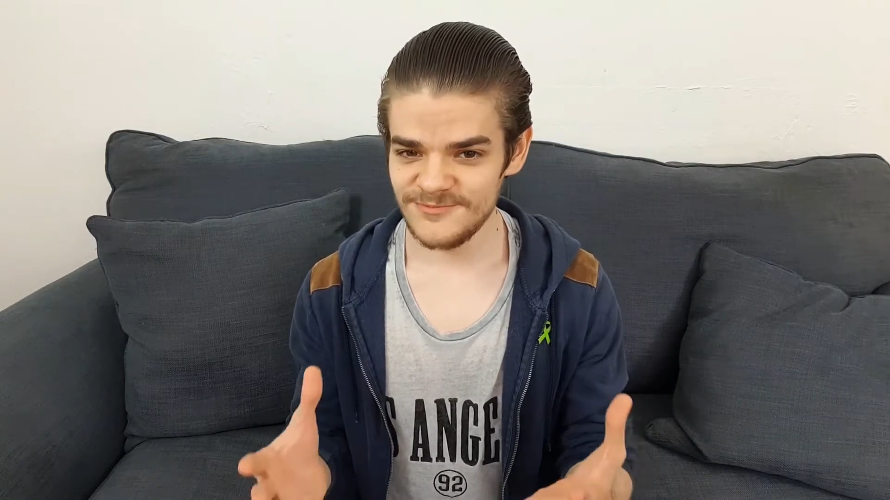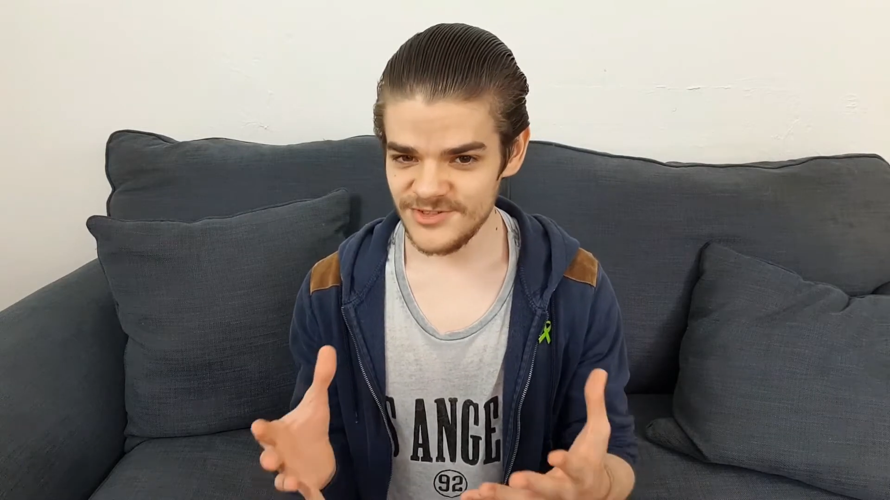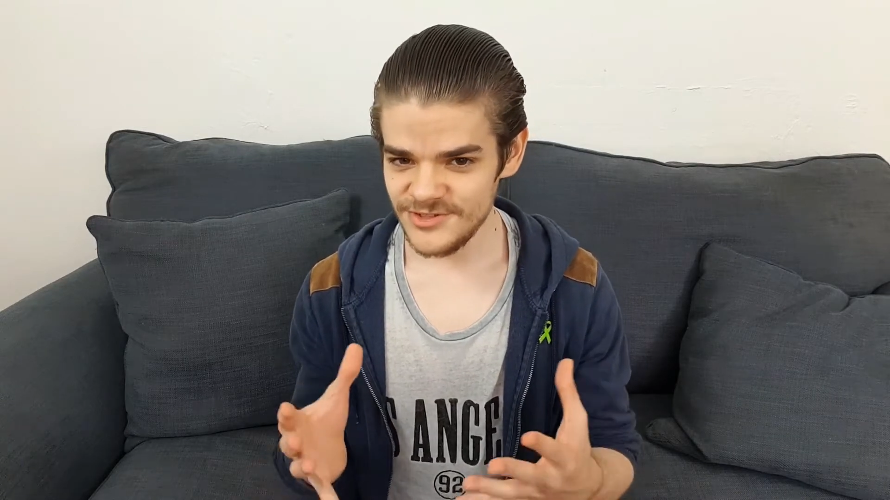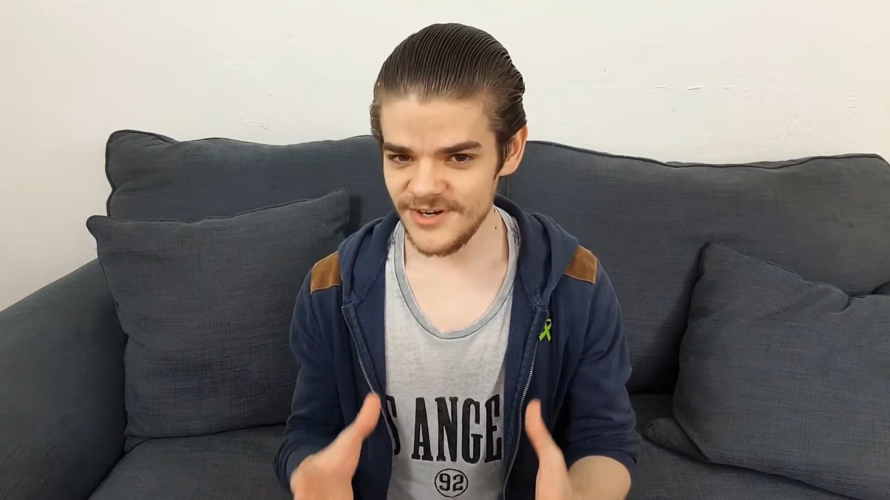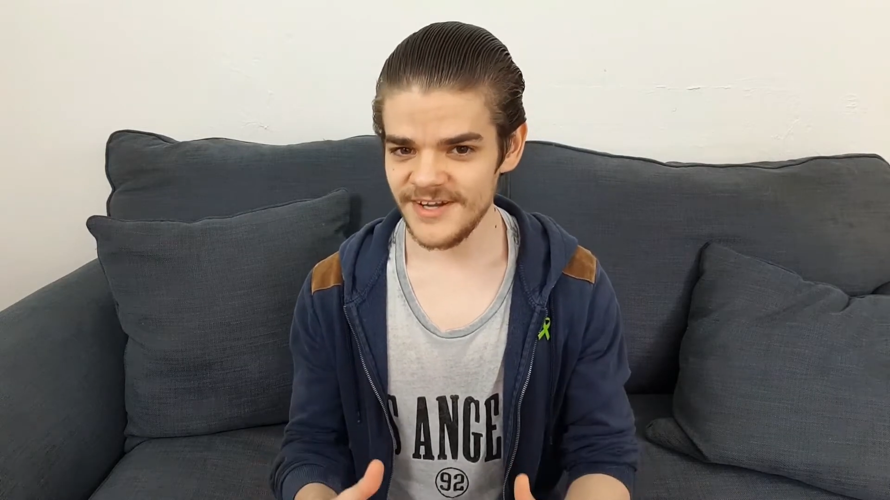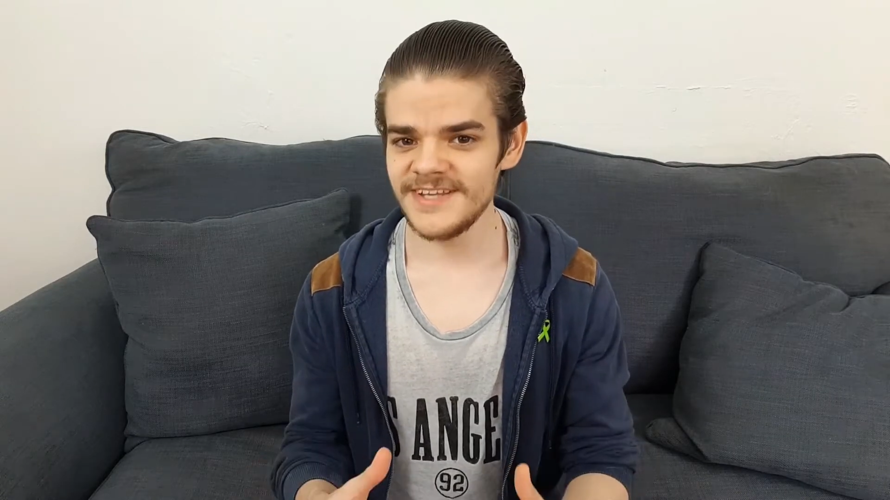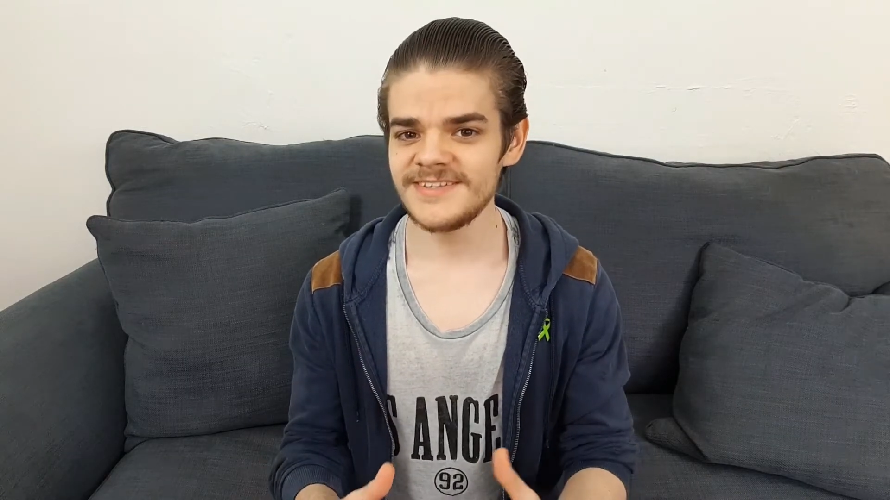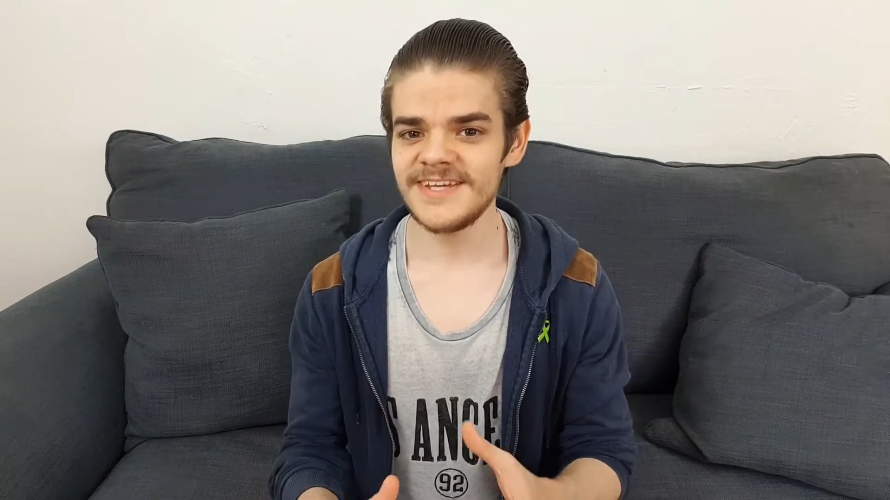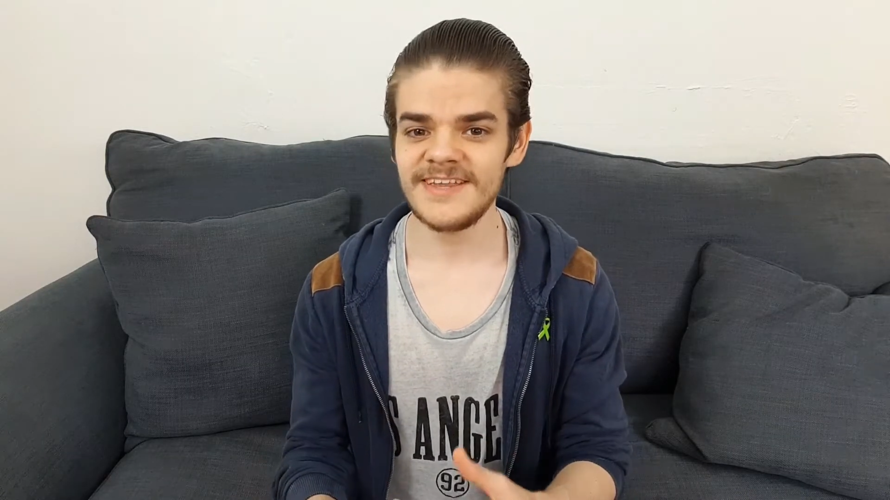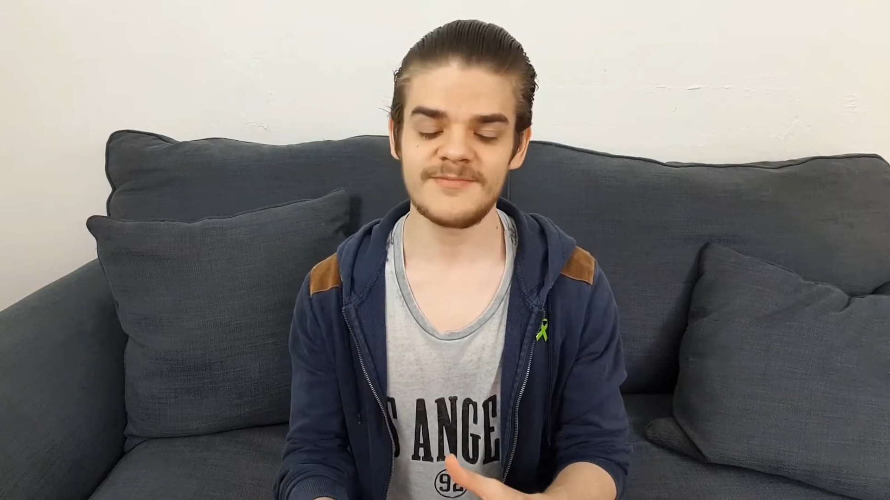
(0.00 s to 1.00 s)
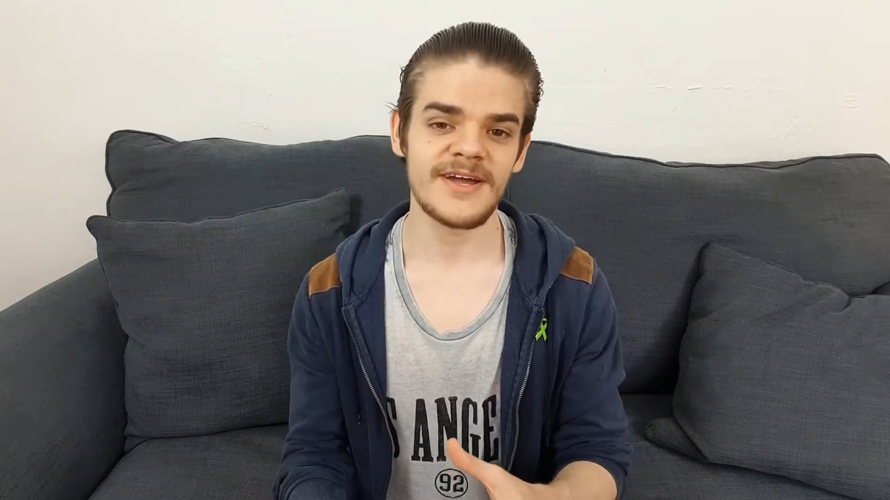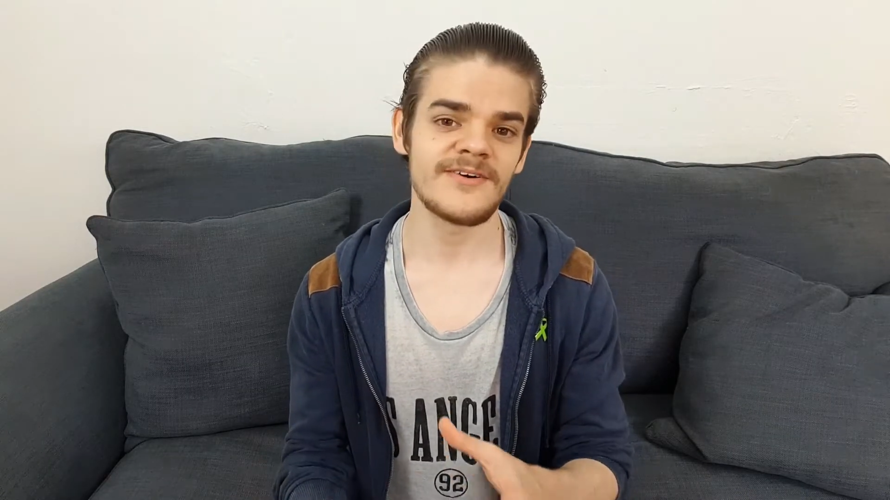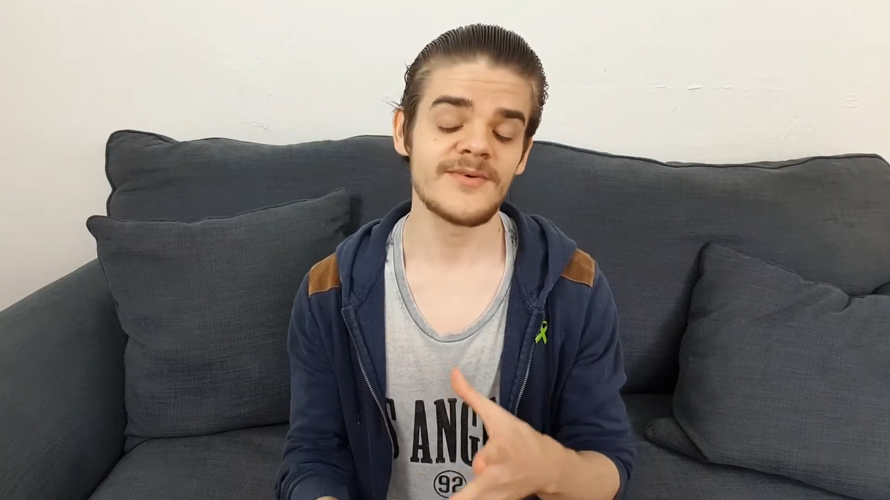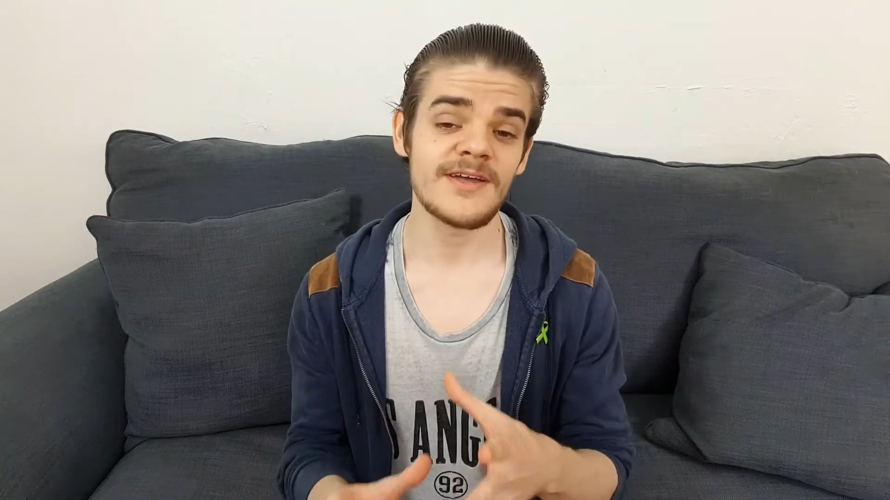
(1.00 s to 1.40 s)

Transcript: trying to get them out